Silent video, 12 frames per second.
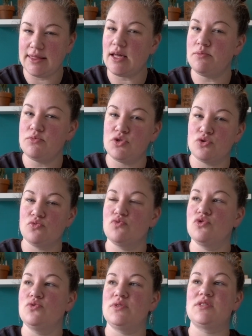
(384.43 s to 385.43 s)
them to
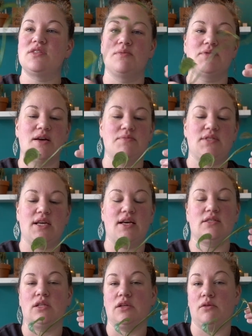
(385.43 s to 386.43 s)
root sometimes
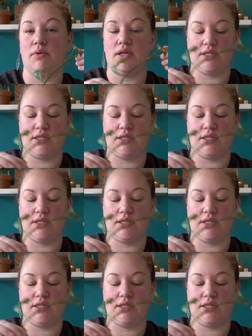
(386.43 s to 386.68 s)
takes a little bit of